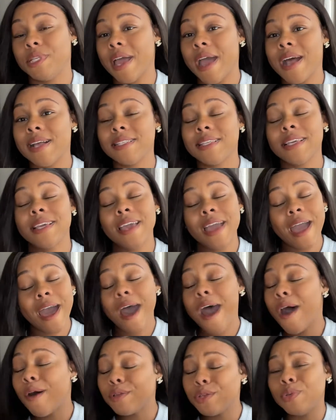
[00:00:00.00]
asking
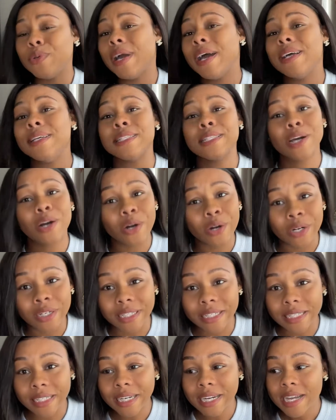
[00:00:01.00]
how you guys
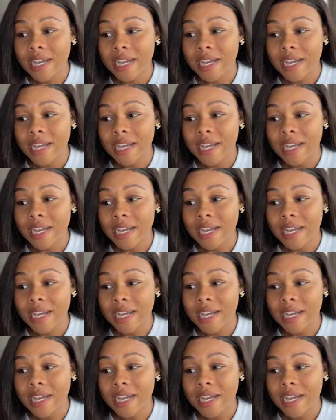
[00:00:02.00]
are.